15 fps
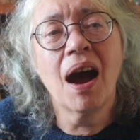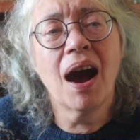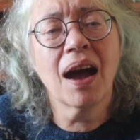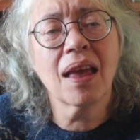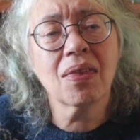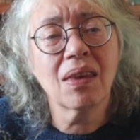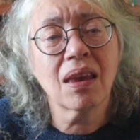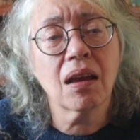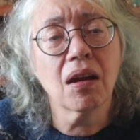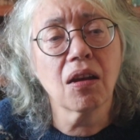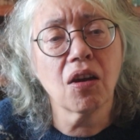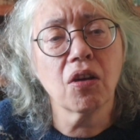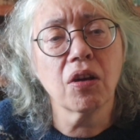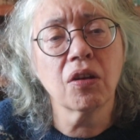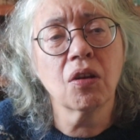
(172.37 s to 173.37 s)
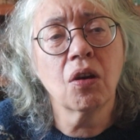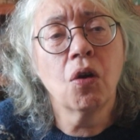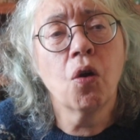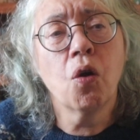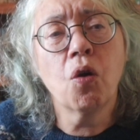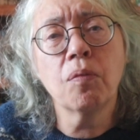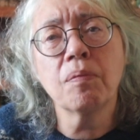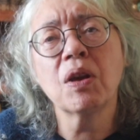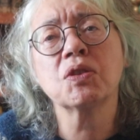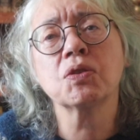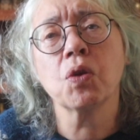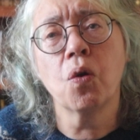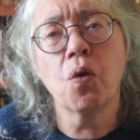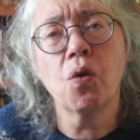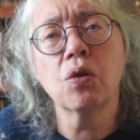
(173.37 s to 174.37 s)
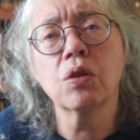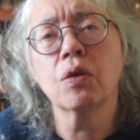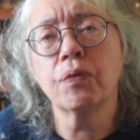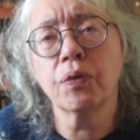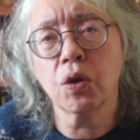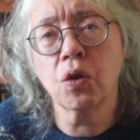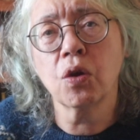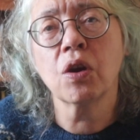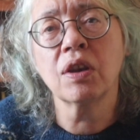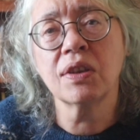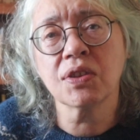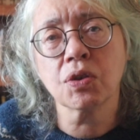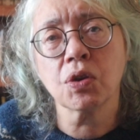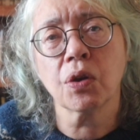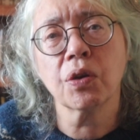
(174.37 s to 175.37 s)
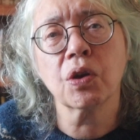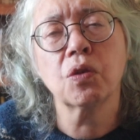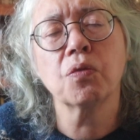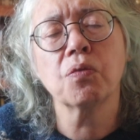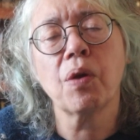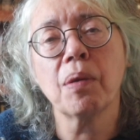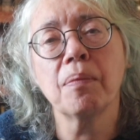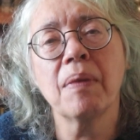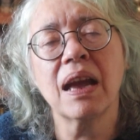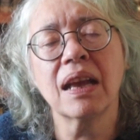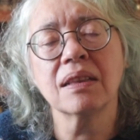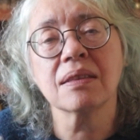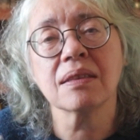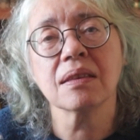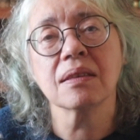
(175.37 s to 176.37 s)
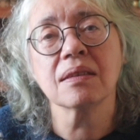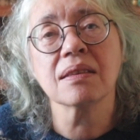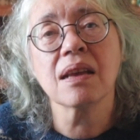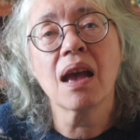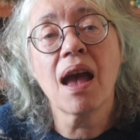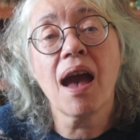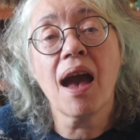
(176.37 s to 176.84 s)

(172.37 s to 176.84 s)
I think I own almost all of her historical romances,